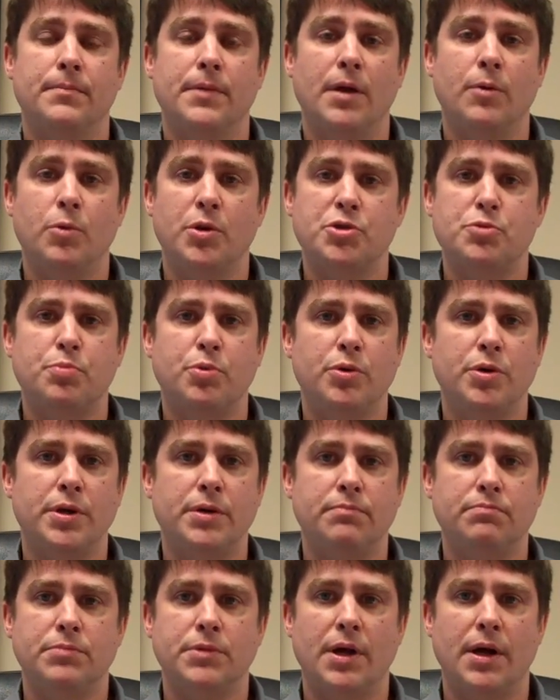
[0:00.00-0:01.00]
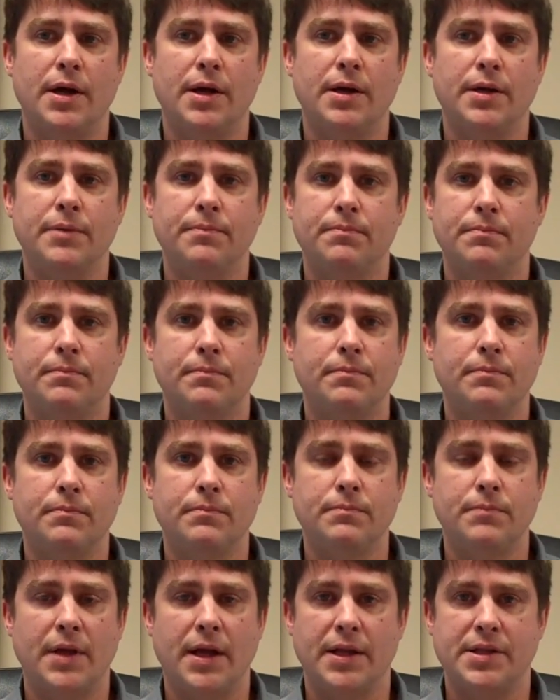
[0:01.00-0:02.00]
At which point I
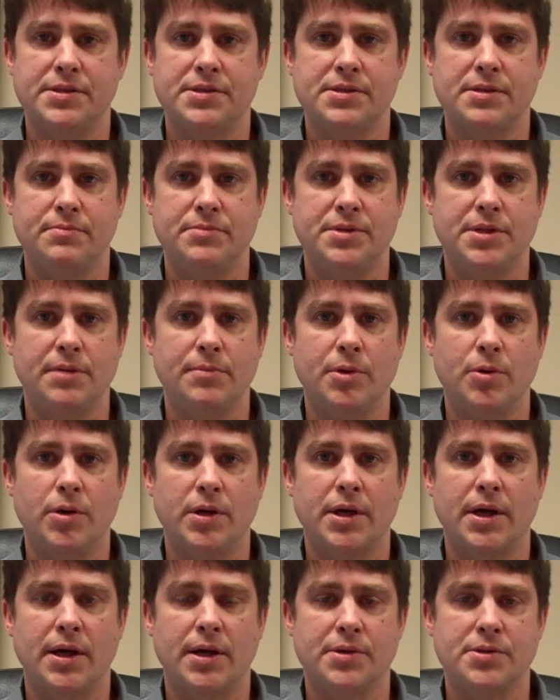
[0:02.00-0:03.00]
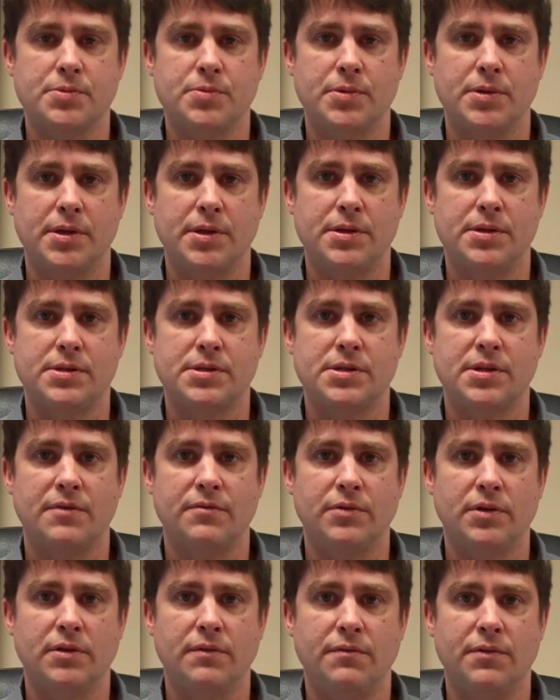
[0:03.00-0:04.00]
had some demo accounts with
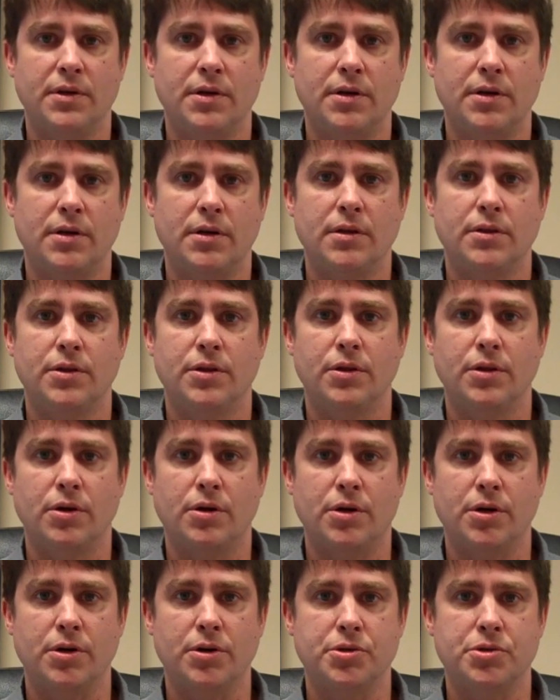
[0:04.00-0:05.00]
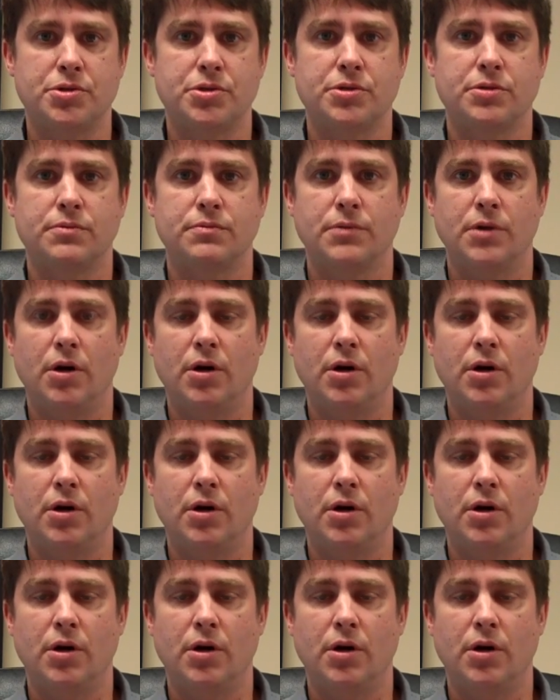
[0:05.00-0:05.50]
several of the large